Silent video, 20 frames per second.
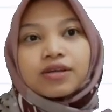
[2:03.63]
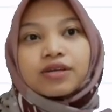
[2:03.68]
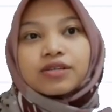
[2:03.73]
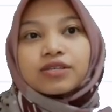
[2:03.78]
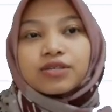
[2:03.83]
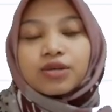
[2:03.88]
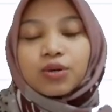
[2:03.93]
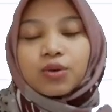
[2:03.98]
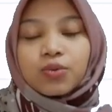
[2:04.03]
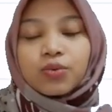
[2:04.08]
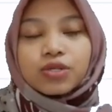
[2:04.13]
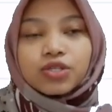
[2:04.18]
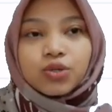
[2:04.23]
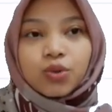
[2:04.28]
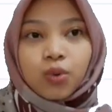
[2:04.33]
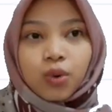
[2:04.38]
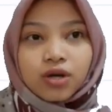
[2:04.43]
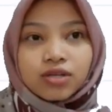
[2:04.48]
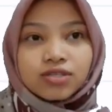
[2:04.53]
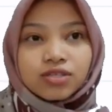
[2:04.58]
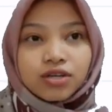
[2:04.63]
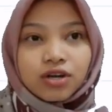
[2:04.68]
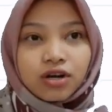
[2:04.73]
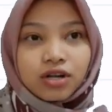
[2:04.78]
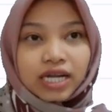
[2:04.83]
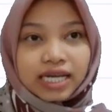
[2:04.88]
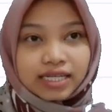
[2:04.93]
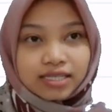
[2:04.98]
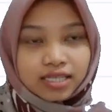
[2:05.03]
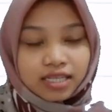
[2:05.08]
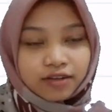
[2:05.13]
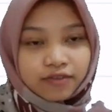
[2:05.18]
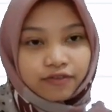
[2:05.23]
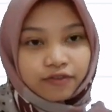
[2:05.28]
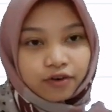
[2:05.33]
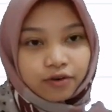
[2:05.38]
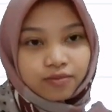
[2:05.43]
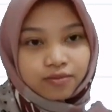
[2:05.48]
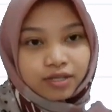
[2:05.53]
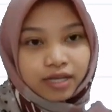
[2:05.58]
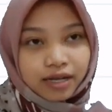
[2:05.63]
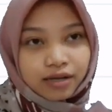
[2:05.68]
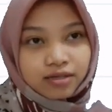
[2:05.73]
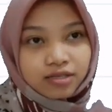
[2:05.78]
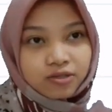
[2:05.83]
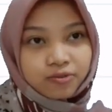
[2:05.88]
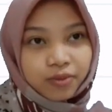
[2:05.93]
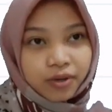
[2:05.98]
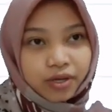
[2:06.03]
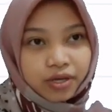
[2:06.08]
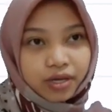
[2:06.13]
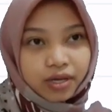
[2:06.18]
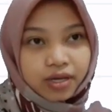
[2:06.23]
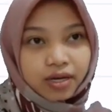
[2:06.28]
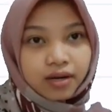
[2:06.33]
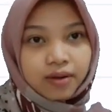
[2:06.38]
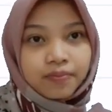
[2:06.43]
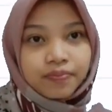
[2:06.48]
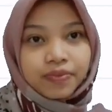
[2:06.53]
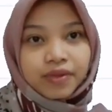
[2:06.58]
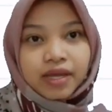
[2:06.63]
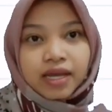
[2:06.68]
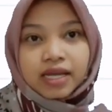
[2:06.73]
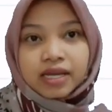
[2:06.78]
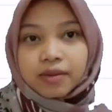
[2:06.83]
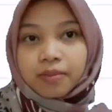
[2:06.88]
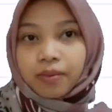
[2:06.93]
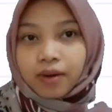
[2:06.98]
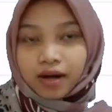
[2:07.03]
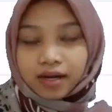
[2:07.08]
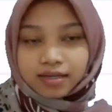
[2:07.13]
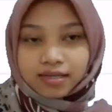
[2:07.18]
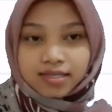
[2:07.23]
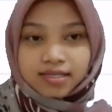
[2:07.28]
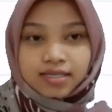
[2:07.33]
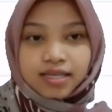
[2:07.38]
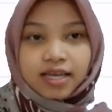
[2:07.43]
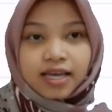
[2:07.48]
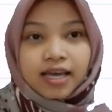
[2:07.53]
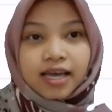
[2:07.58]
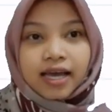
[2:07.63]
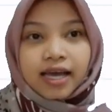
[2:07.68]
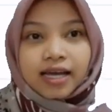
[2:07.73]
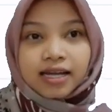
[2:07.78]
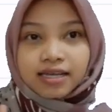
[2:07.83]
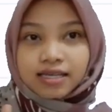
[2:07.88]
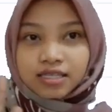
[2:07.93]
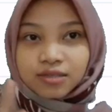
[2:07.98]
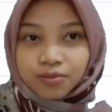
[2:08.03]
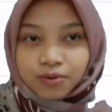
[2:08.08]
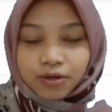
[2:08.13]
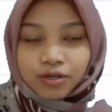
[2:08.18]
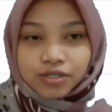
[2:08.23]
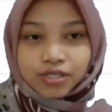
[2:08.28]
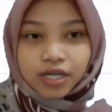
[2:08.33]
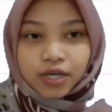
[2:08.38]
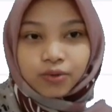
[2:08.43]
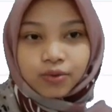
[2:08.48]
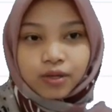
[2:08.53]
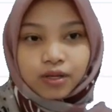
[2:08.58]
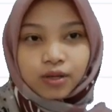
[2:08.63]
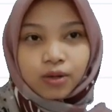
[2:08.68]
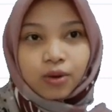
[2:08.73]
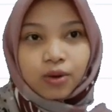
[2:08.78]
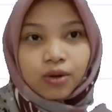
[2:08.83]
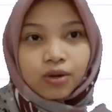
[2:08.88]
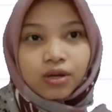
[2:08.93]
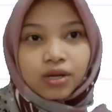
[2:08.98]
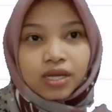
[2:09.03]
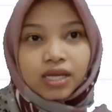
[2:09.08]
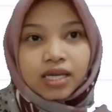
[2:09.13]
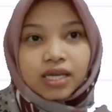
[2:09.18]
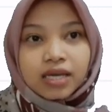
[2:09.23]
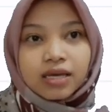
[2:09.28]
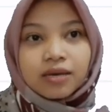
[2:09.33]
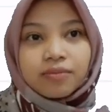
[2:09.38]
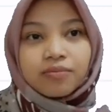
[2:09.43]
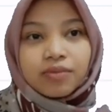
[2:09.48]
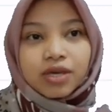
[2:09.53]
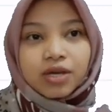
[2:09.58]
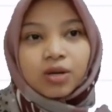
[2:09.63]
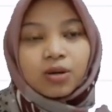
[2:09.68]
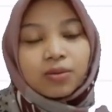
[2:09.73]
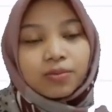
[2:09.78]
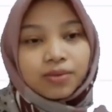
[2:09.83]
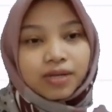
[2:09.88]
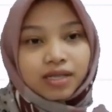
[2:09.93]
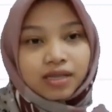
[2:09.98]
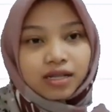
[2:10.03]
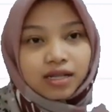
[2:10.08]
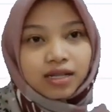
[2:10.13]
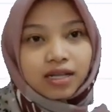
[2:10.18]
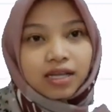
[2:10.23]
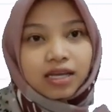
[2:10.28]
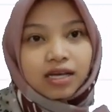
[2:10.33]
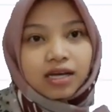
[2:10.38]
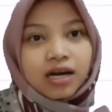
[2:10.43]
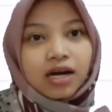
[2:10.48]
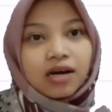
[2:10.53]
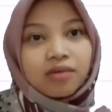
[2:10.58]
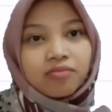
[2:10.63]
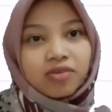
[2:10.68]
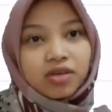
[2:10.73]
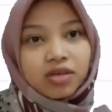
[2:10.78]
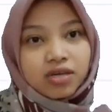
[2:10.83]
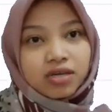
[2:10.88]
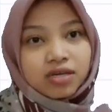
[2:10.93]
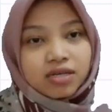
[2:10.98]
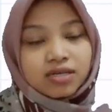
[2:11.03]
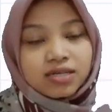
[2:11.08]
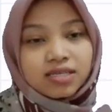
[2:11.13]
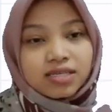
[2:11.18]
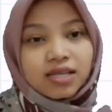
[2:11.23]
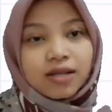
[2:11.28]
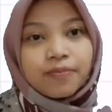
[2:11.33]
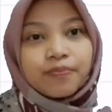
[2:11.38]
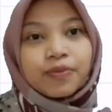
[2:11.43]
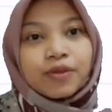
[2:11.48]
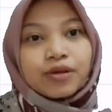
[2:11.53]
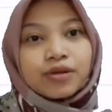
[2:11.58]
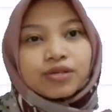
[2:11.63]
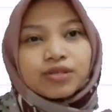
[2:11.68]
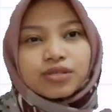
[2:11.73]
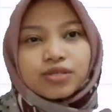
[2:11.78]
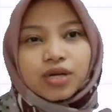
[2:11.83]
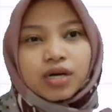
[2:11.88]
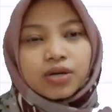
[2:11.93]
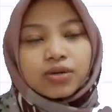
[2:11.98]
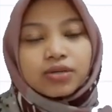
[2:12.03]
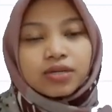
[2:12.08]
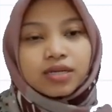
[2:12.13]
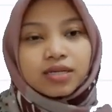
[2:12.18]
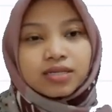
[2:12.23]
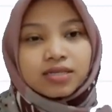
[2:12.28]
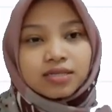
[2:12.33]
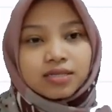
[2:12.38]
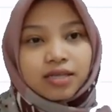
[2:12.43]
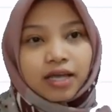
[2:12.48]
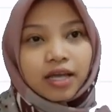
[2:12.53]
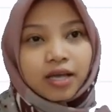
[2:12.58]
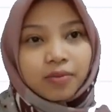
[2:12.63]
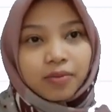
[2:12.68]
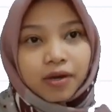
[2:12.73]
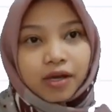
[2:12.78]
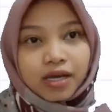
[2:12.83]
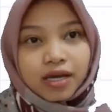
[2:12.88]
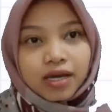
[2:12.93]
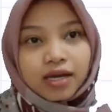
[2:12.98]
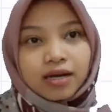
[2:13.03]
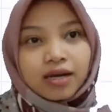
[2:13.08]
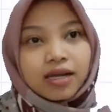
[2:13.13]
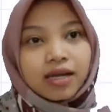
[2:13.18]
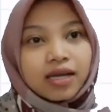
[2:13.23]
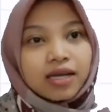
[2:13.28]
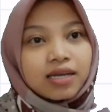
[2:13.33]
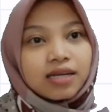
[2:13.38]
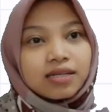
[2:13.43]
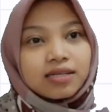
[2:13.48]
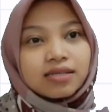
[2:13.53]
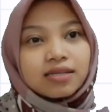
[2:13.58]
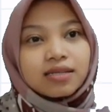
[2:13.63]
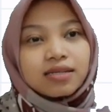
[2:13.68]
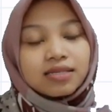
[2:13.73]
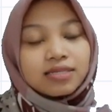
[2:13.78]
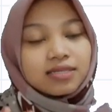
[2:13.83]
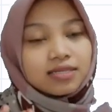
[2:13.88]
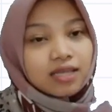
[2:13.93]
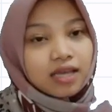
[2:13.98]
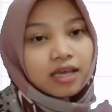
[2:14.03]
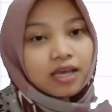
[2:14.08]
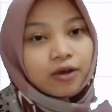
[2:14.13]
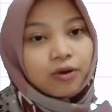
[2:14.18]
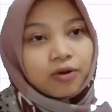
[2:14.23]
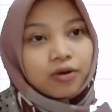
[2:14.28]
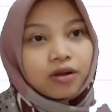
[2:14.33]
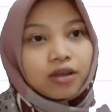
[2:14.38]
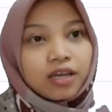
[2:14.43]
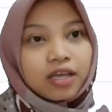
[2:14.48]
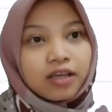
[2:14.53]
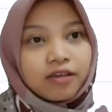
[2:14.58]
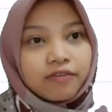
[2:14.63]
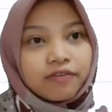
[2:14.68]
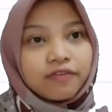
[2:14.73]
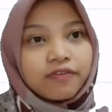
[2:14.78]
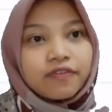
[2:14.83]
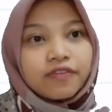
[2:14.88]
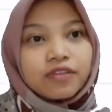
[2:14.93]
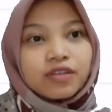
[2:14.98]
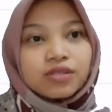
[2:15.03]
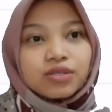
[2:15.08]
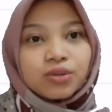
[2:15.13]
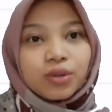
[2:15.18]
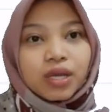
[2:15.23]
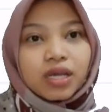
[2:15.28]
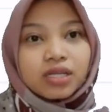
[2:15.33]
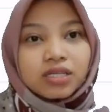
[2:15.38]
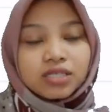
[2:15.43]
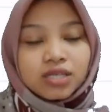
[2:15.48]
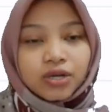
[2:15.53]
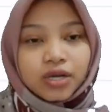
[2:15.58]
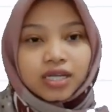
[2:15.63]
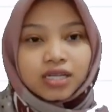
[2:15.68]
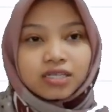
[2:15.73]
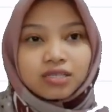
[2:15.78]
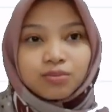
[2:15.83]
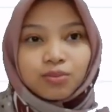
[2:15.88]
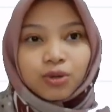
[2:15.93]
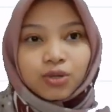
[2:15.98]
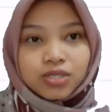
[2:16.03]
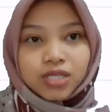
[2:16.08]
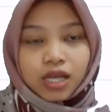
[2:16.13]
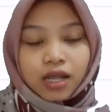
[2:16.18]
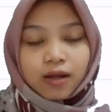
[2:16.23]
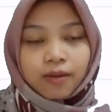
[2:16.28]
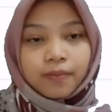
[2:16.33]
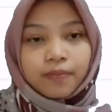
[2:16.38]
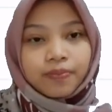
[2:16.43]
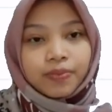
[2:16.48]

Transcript: so which was collected from taxpayer in the past, and this project will only be completed in the coming years, so this taxpayer cannot stay or leave to enjoy this project.